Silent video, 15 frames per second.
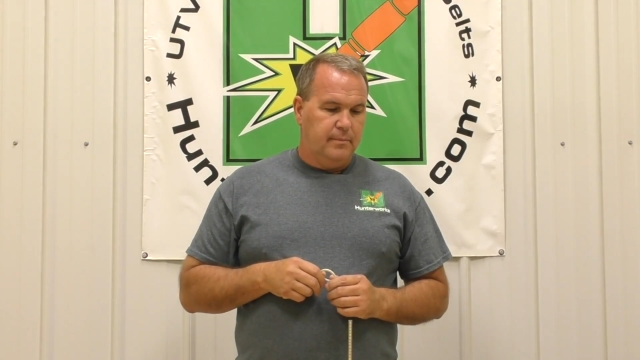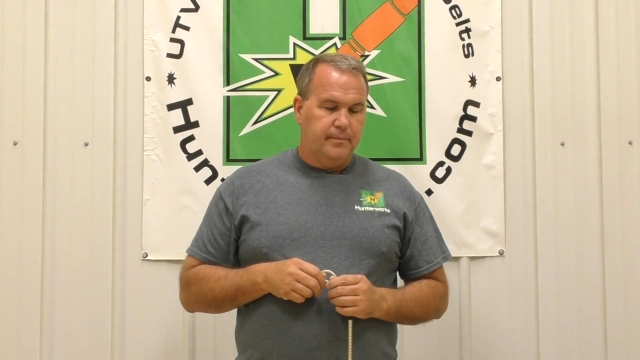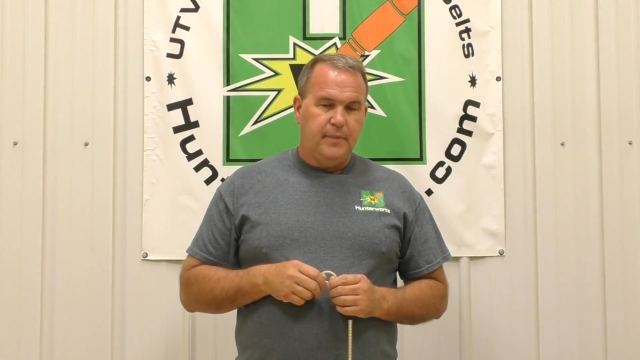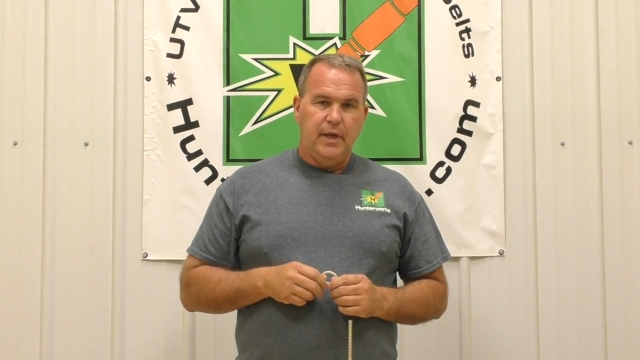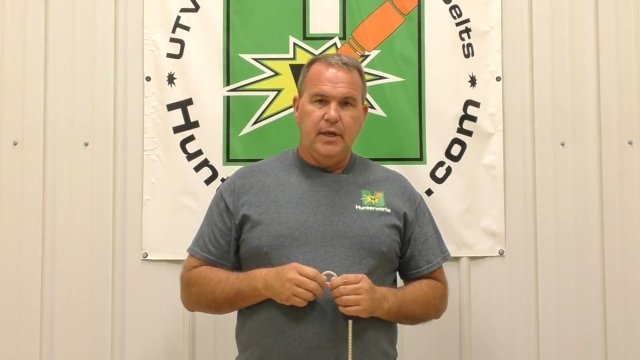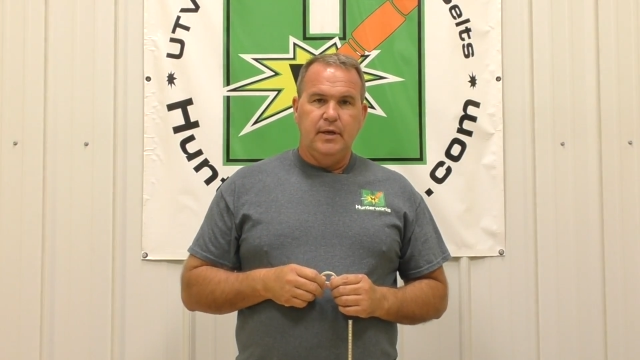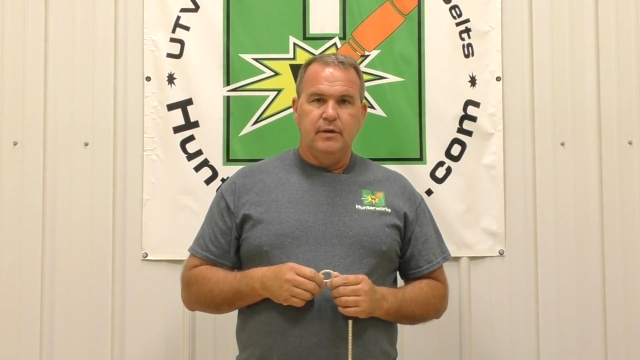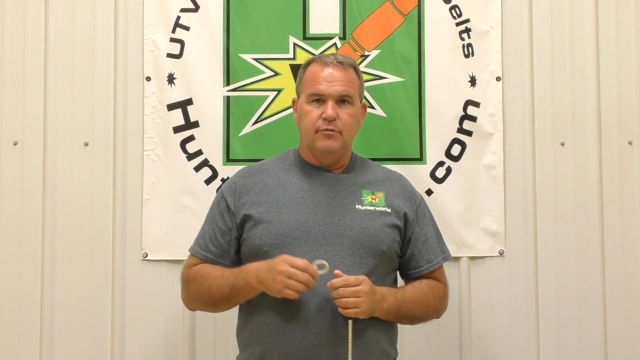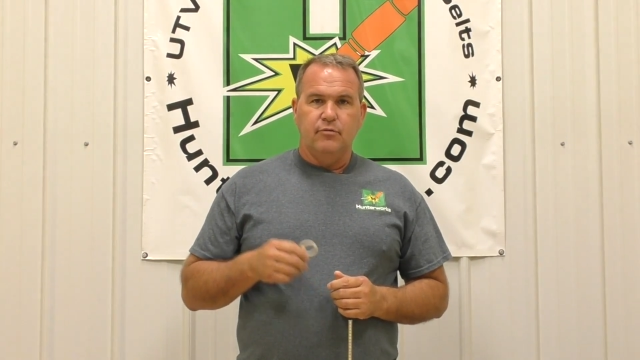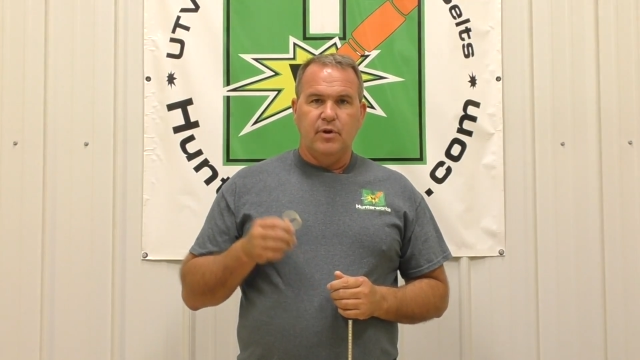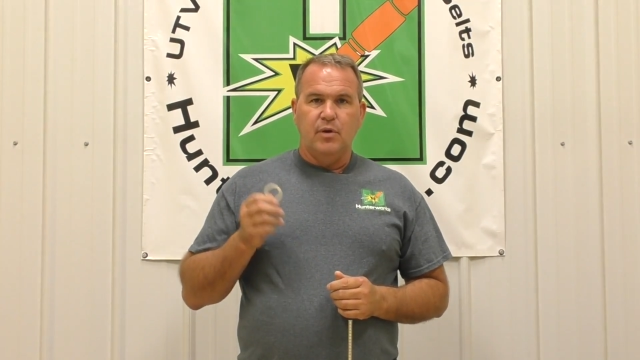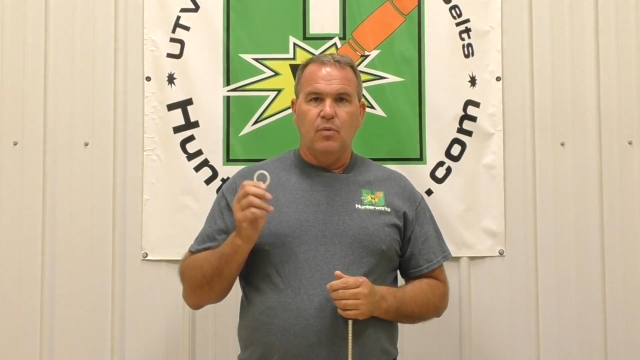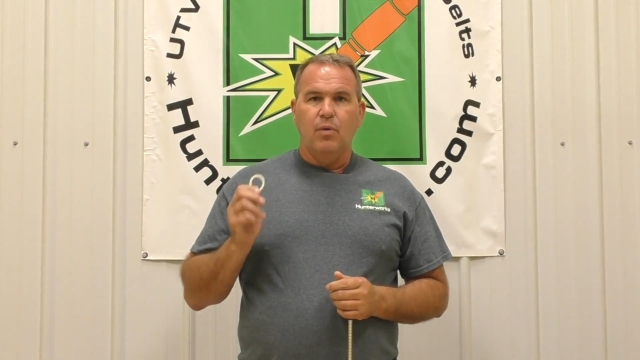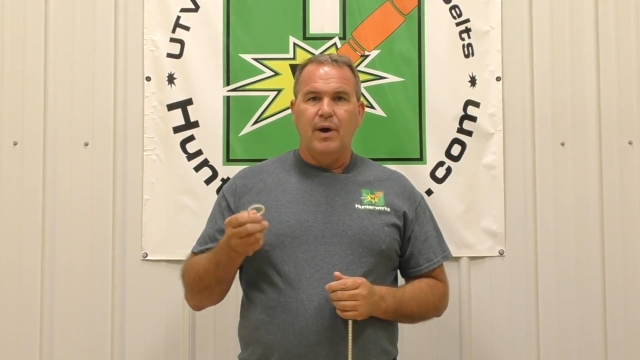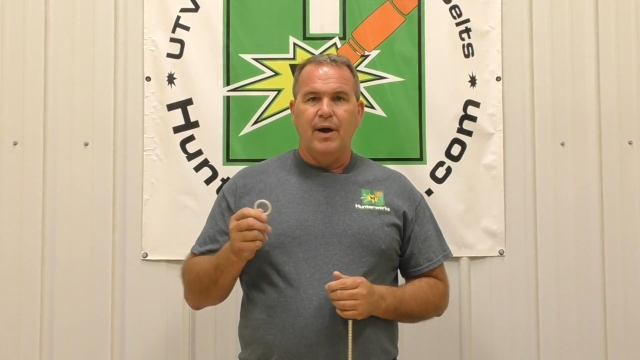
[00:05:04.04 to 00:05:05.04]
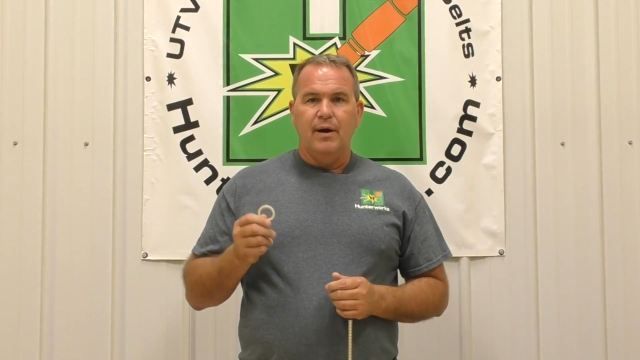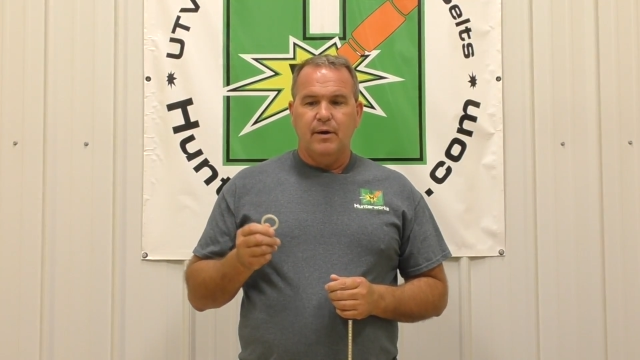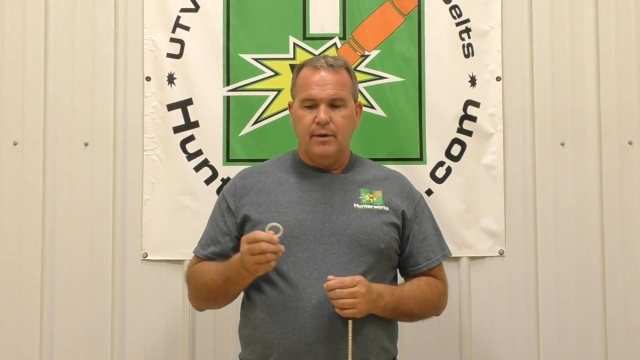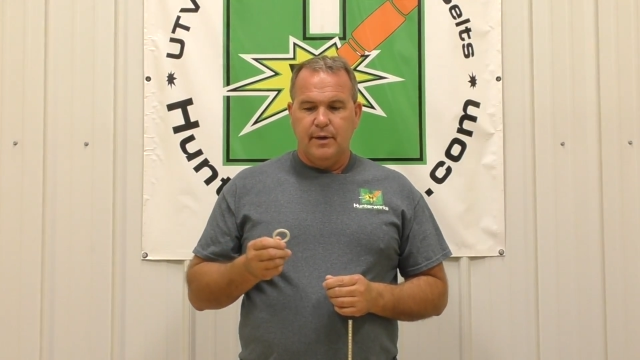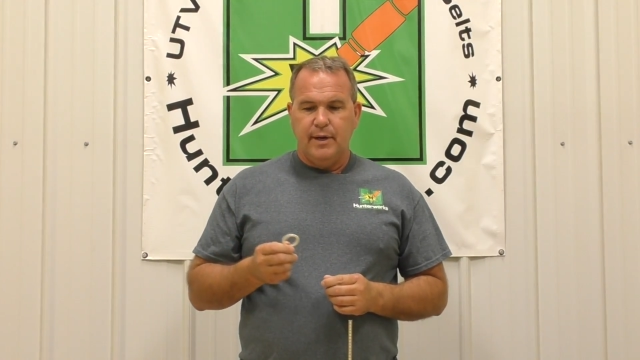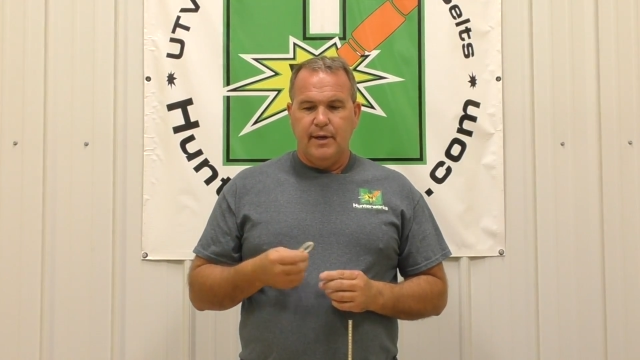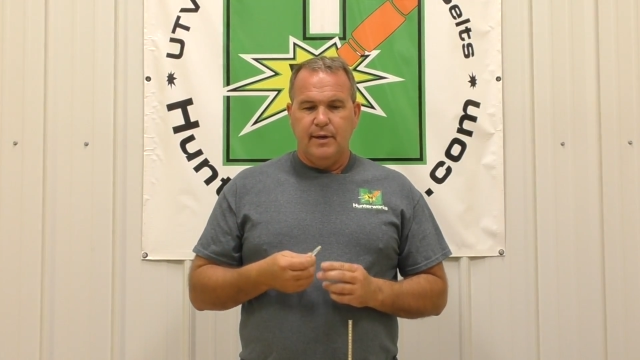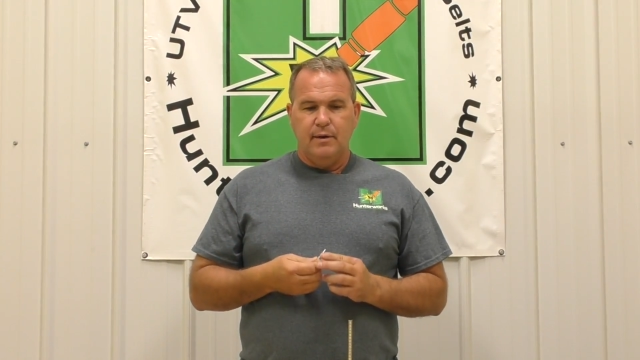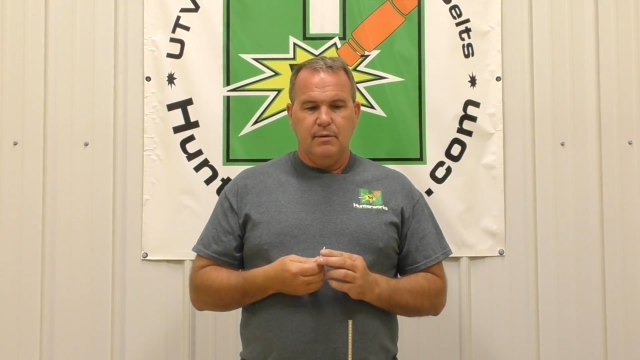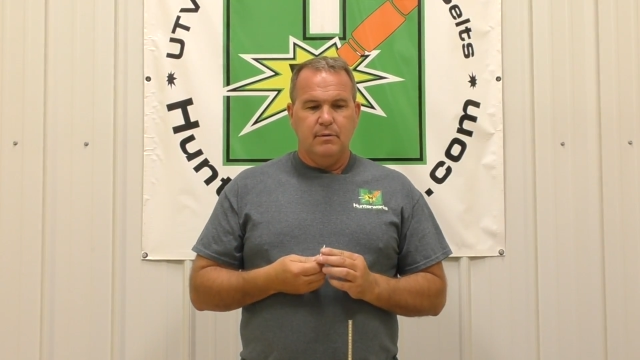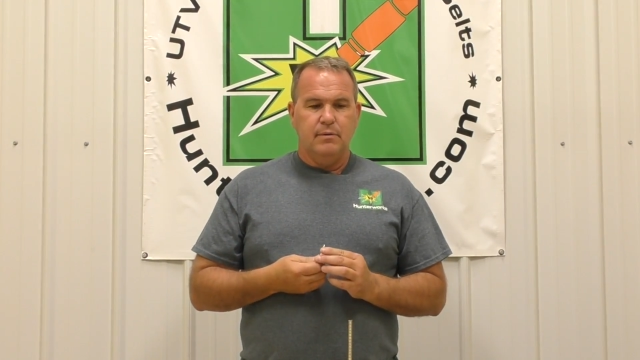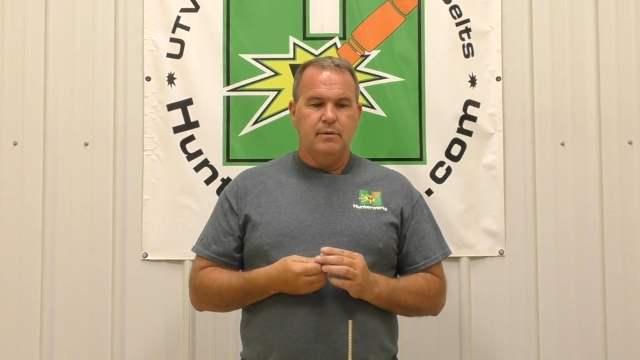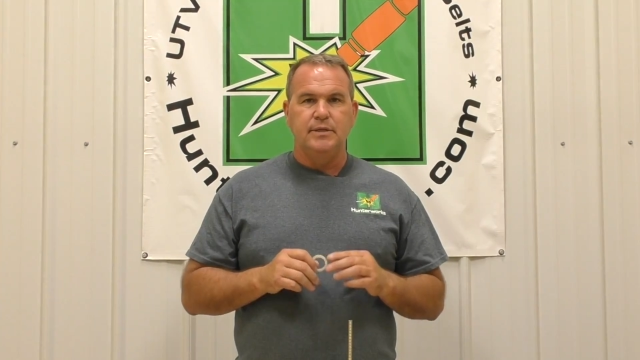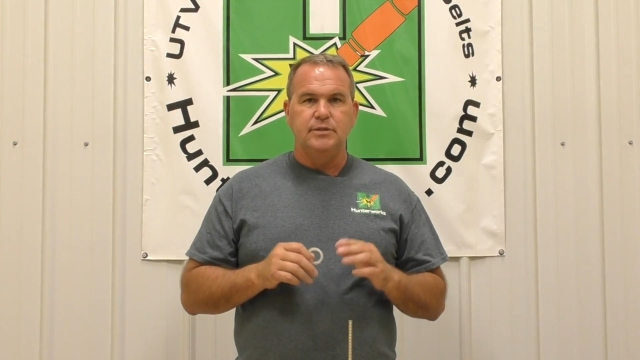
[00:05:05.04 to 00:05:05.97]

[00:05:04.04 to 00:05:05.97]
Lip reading: It is required now.